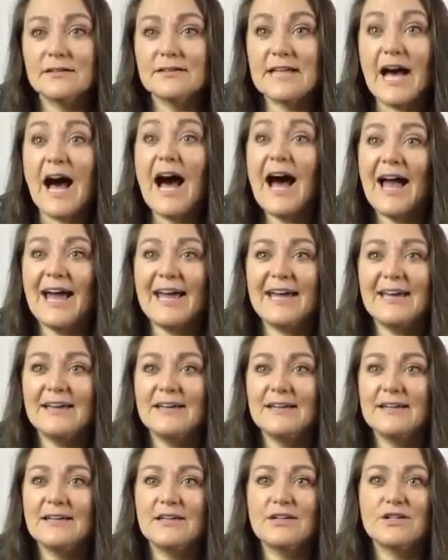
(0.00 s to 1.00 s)
die.
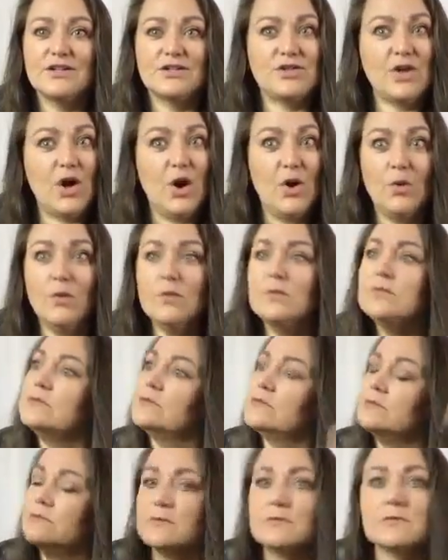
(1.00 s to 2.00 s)
So
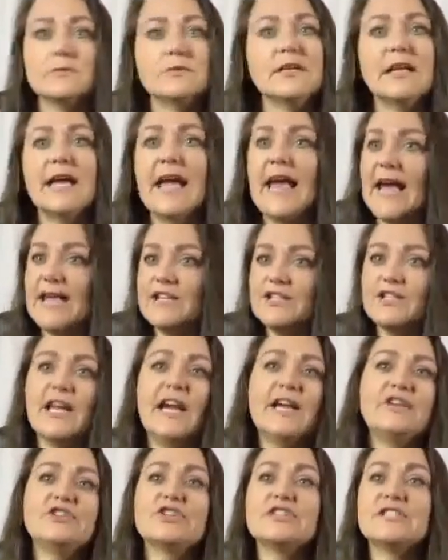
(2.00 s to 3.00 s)

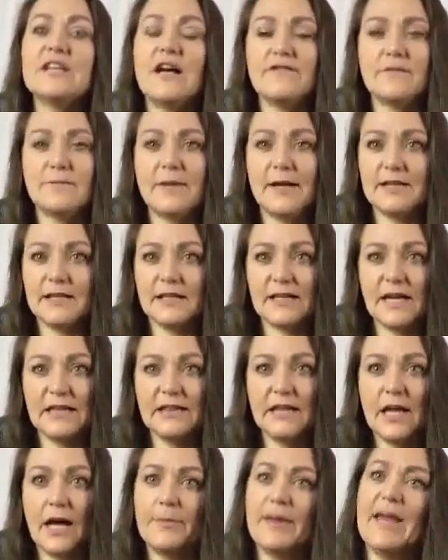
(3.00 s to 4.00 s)
educate yourself about the
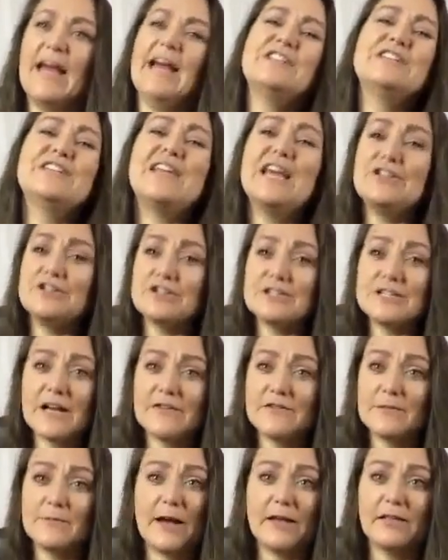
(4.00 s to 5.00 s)
gun lobby. Educate
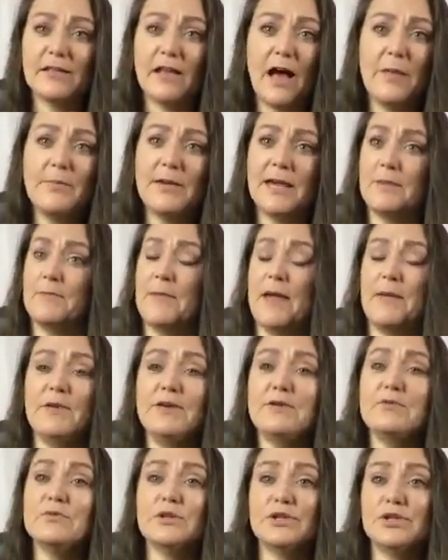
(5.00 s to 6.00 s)
yourself about lobbying.
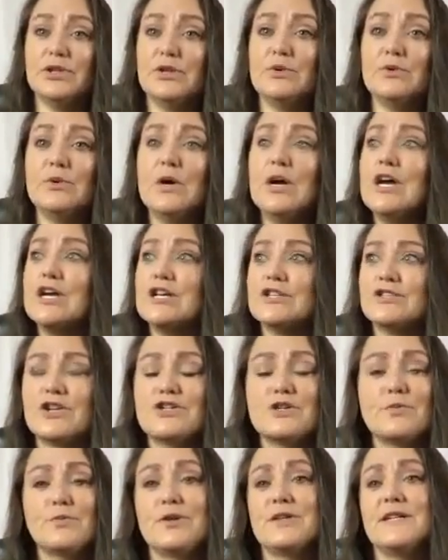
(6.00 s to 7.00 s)
Maybe you
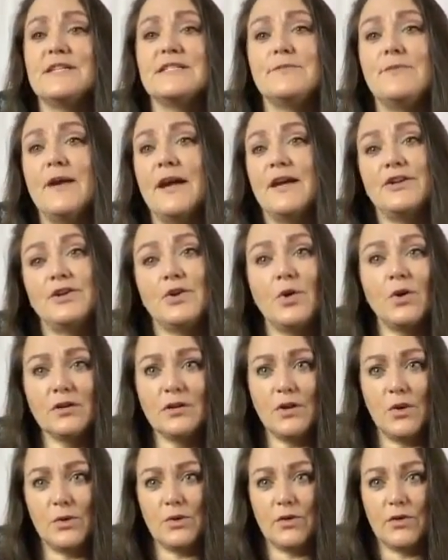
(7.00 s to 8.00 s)
start to participate in your
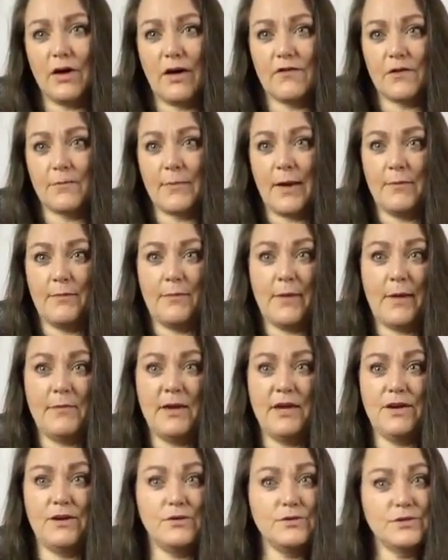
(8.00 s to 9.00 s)
local government.
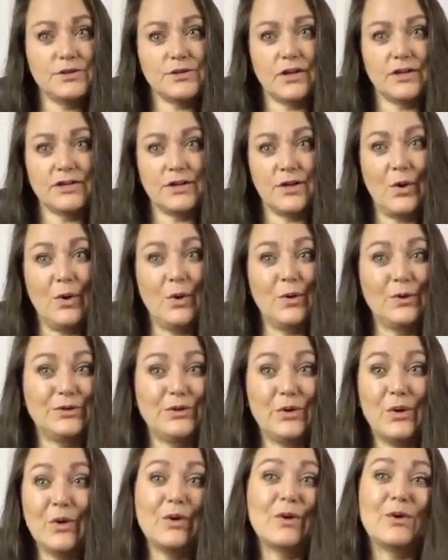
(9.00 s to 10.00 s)
Maybe you start to hold
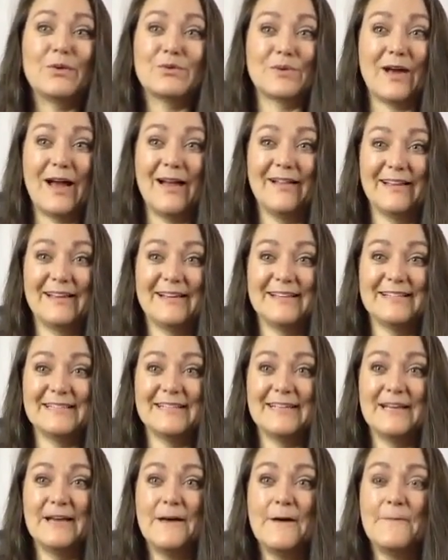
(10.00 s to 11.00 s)
your own
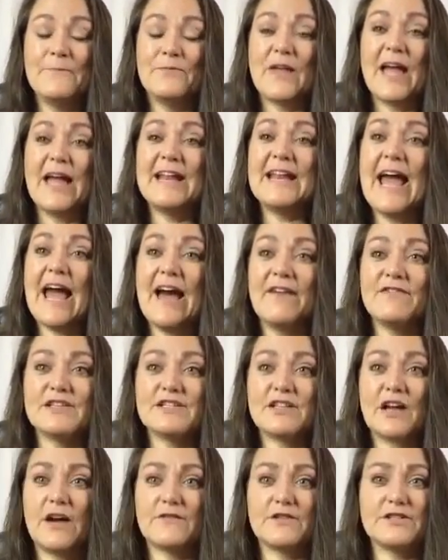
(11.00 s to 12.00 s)
rallies and have
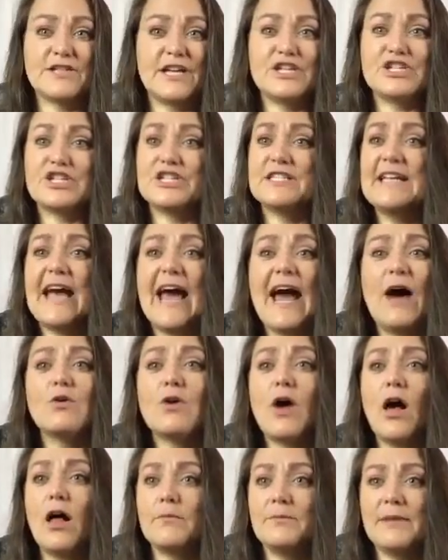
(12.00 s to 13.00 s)
this conversation,
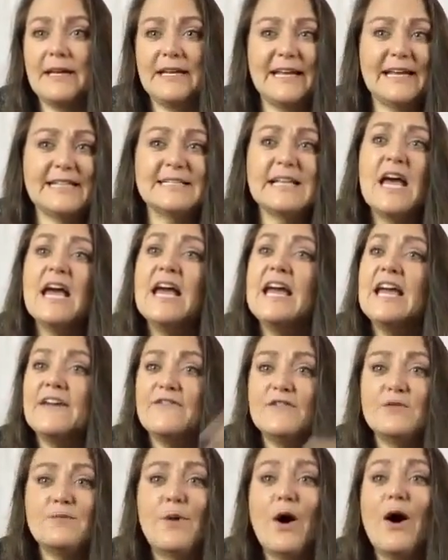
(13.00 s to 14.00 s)
town hall meetings.
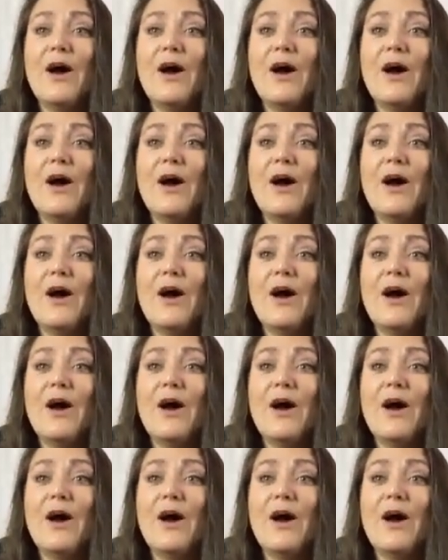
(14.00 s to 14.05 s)
If